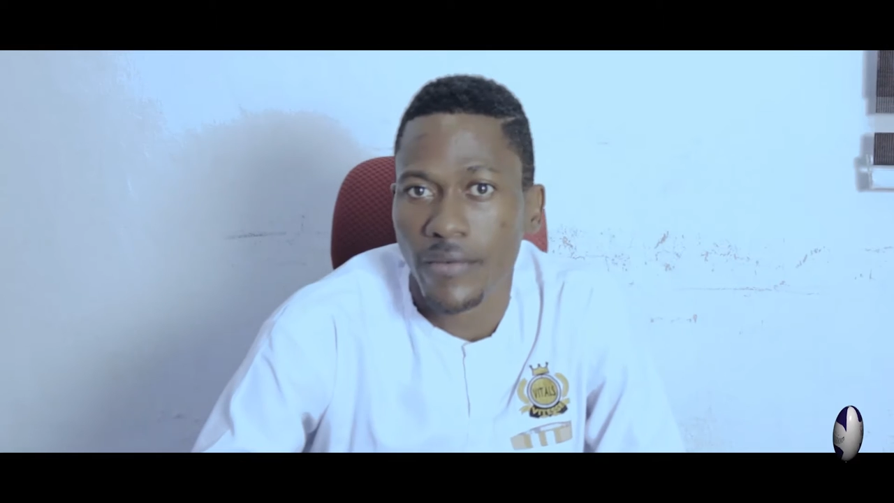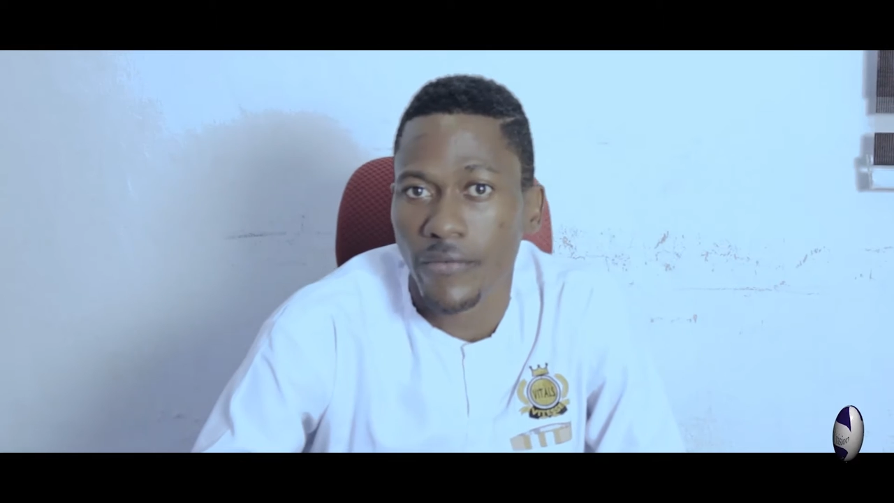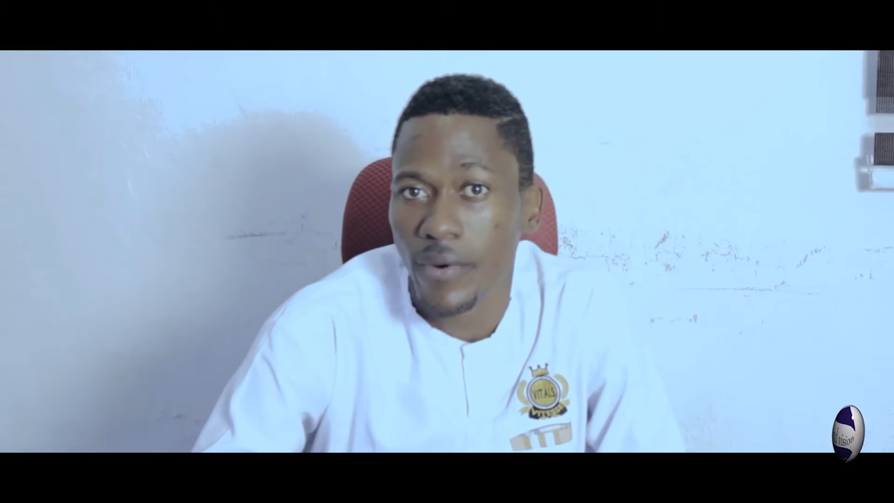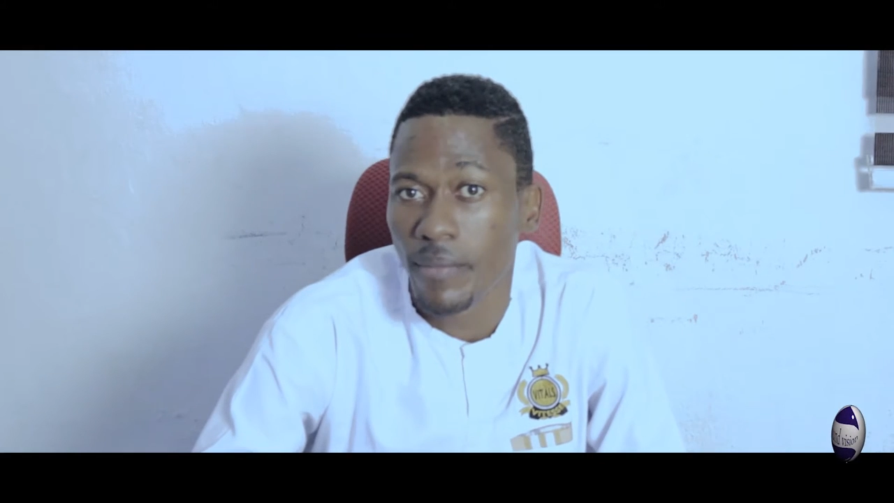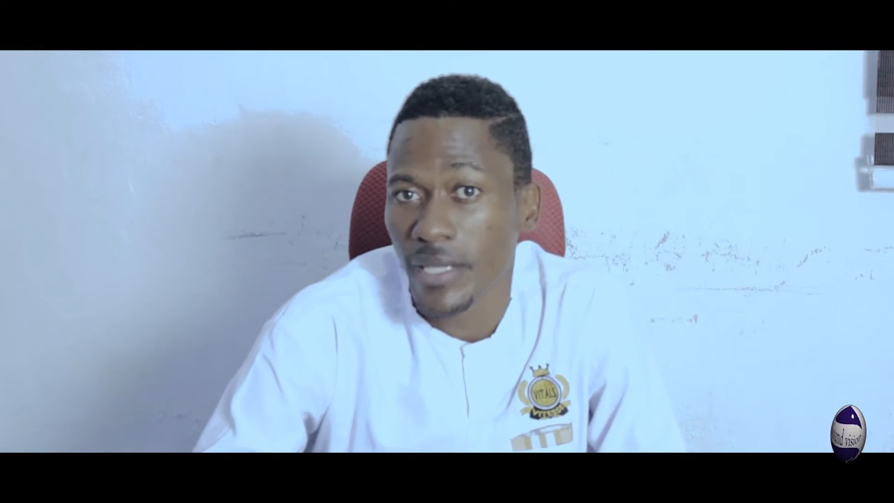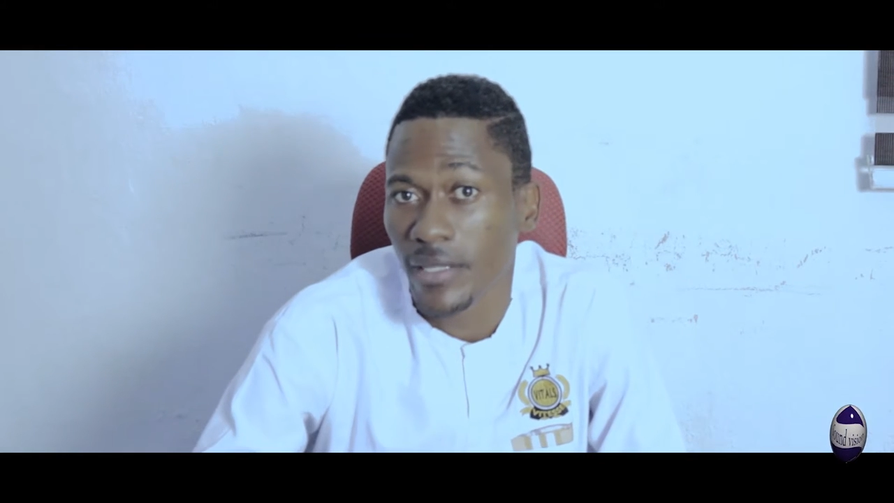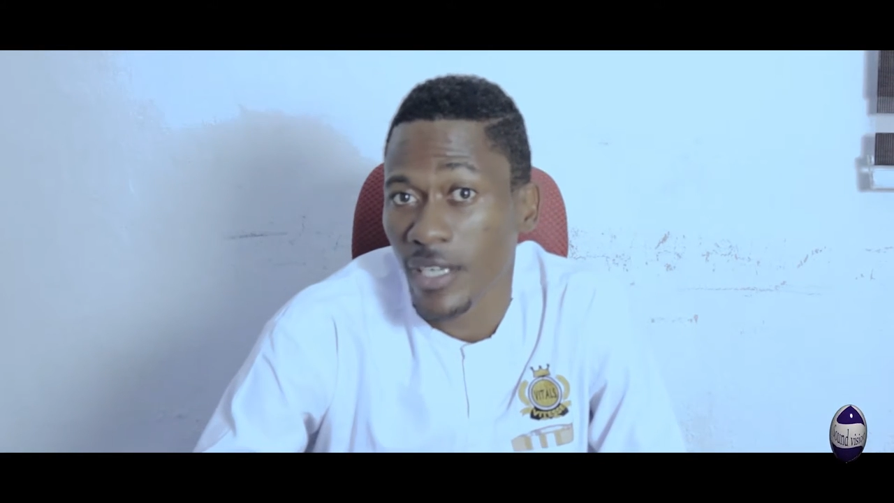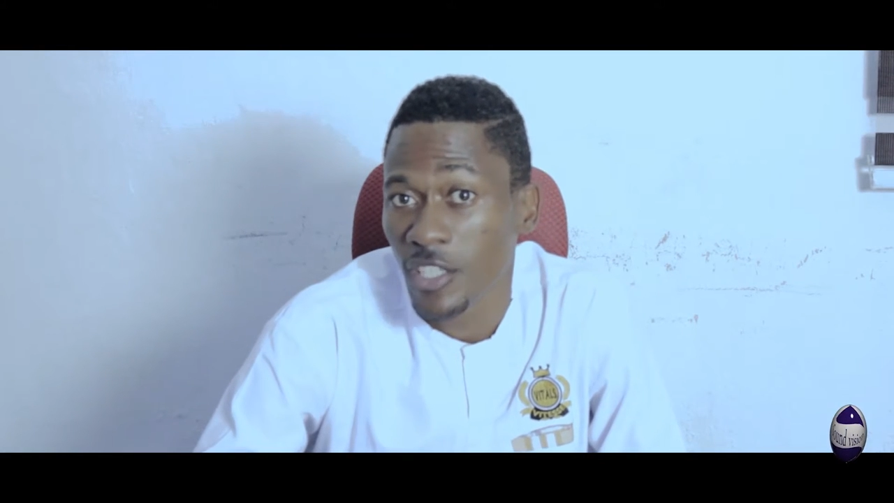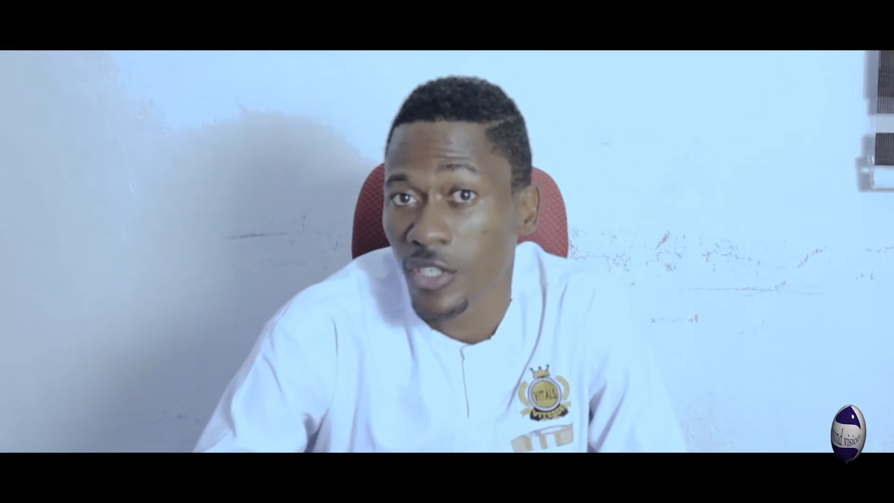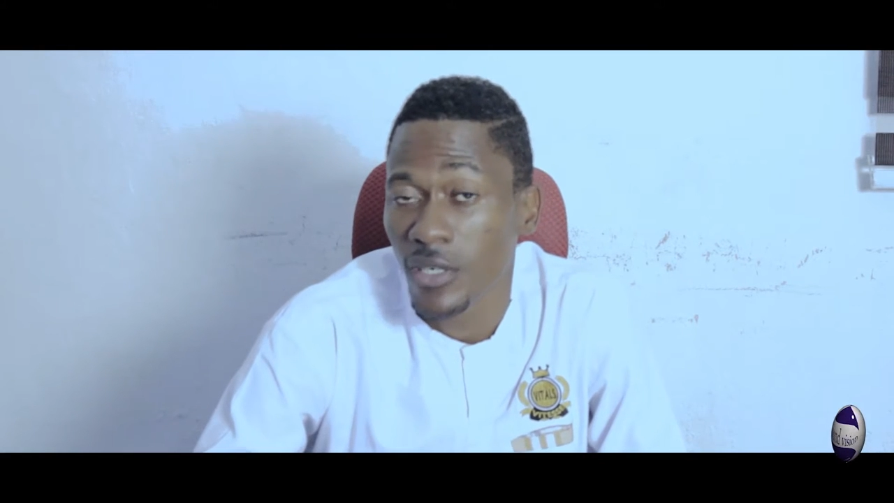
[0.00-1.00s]
for my
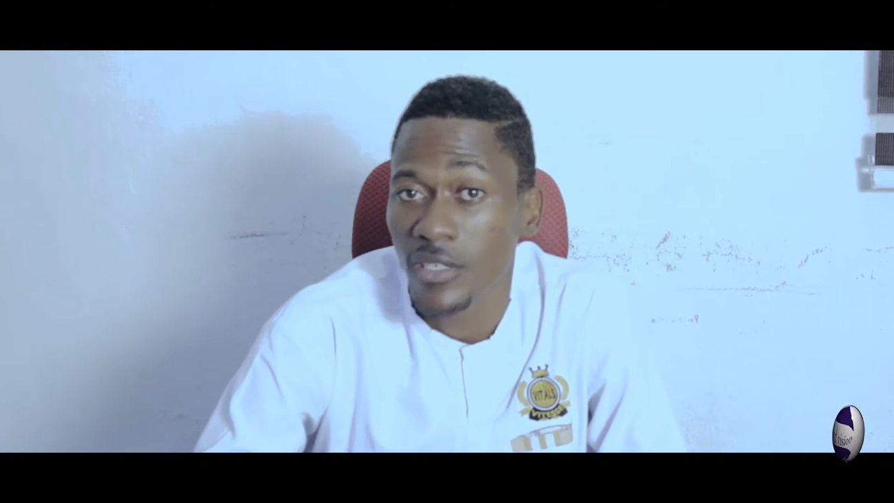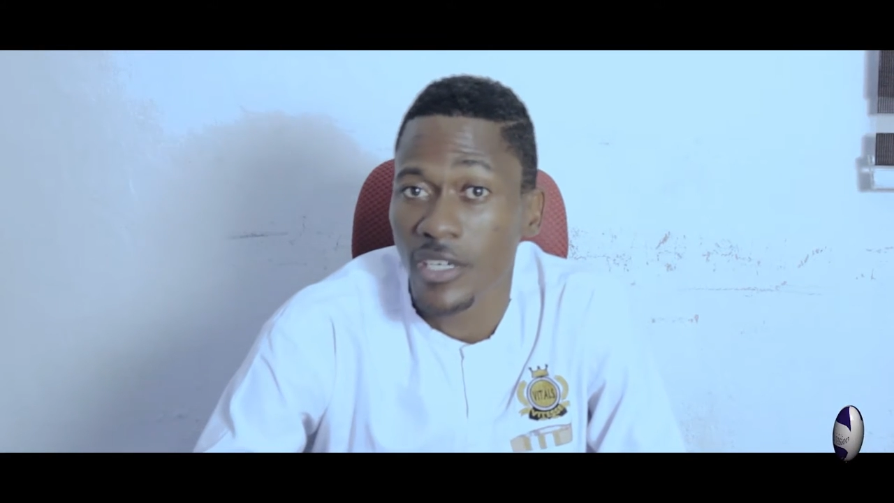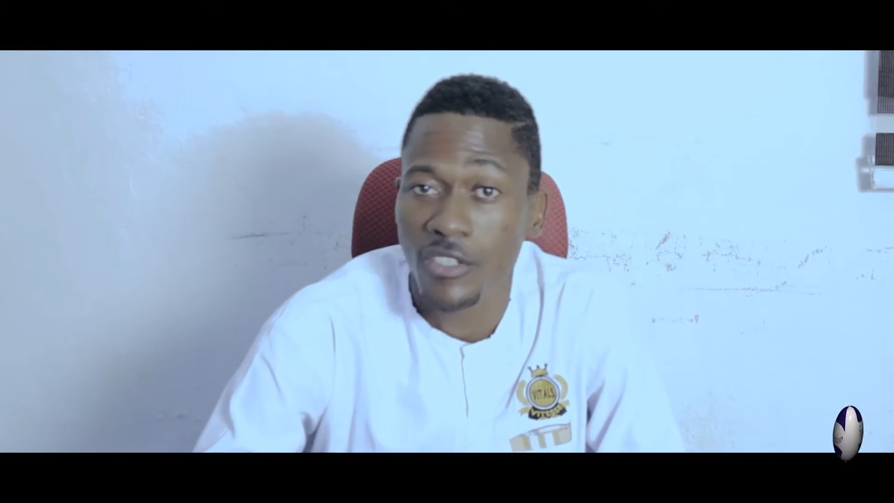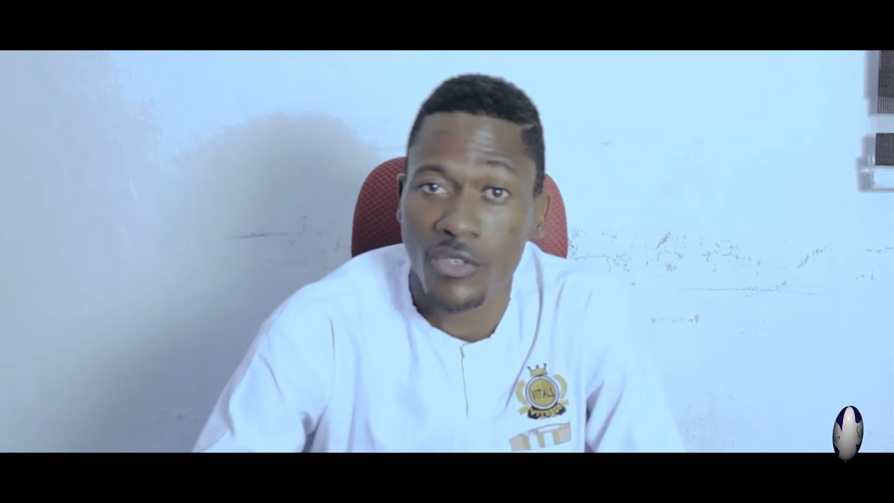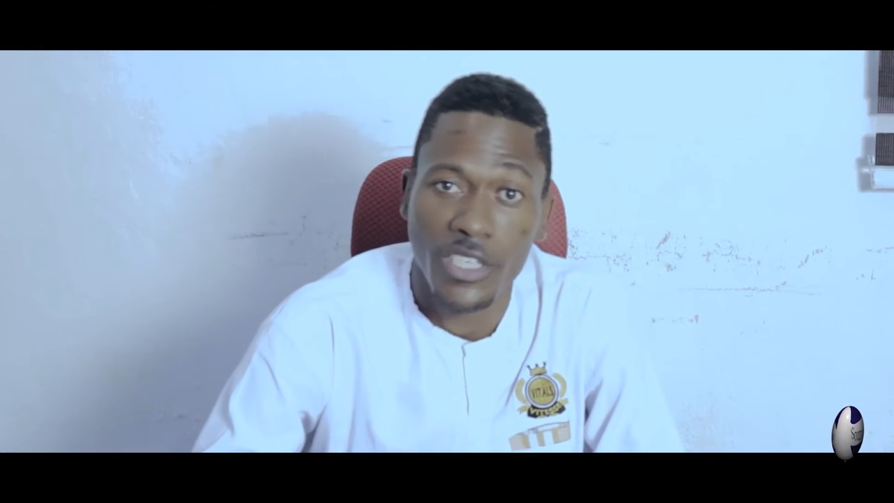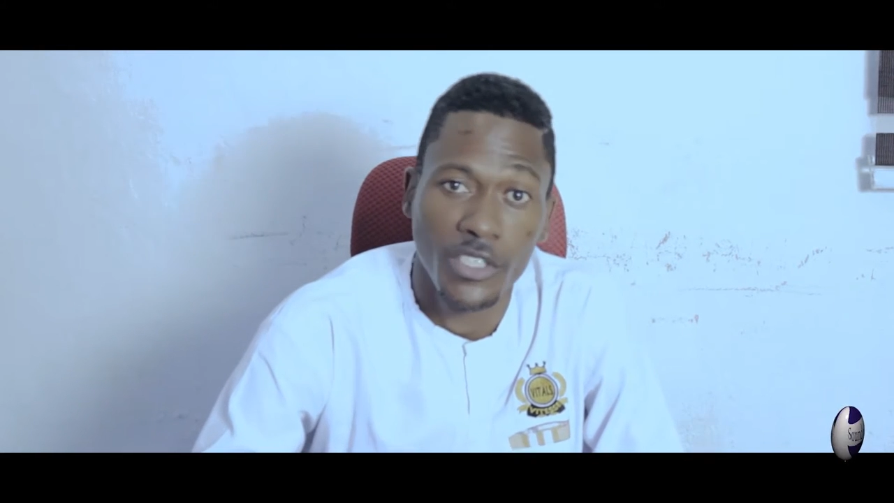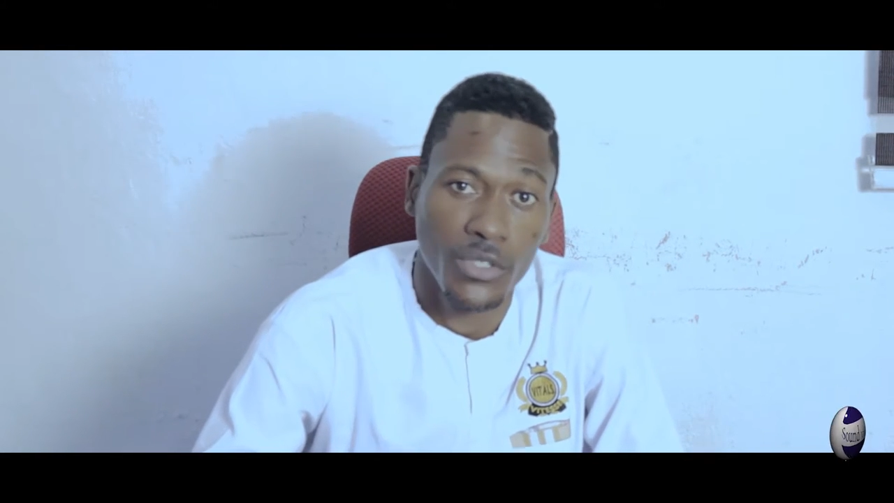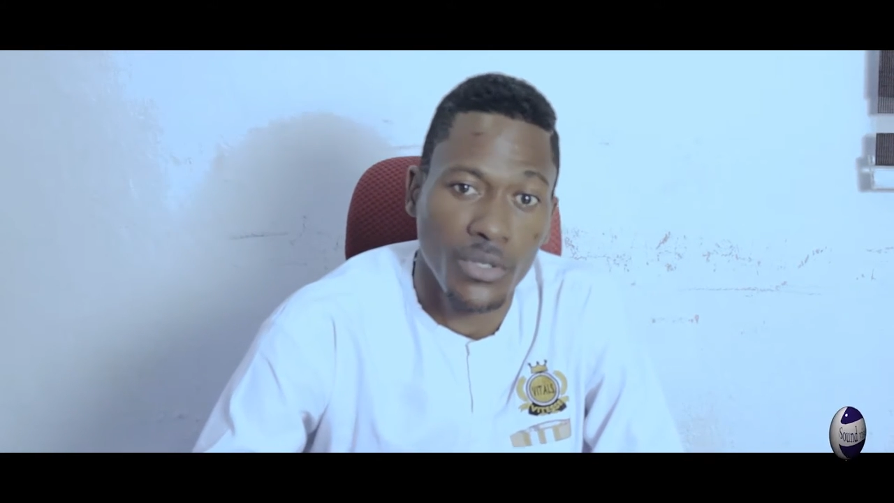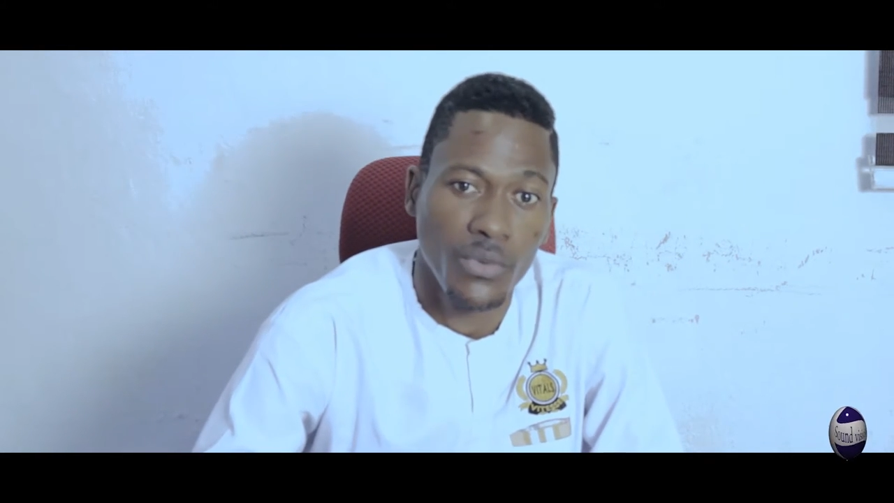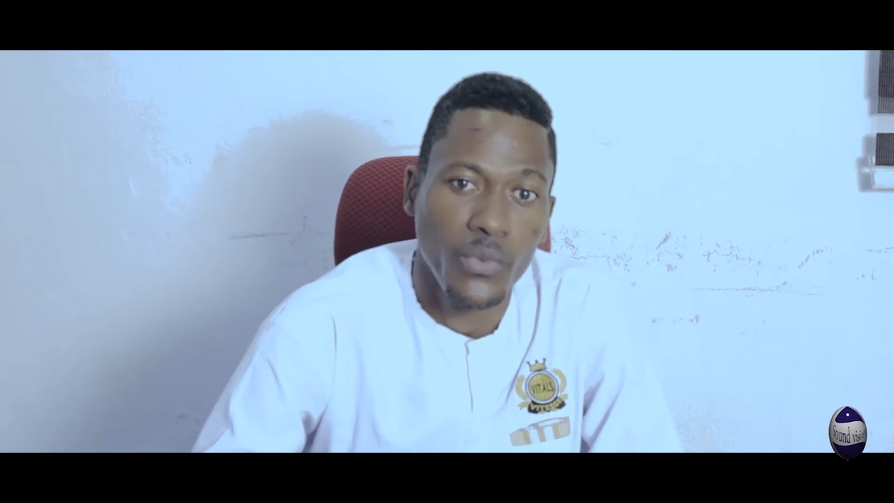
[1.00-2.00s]
tertiary
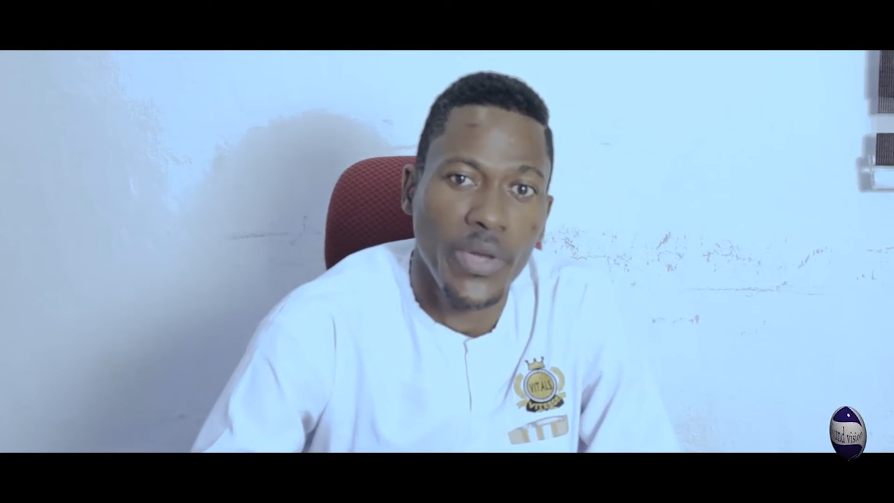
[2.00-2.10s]
education,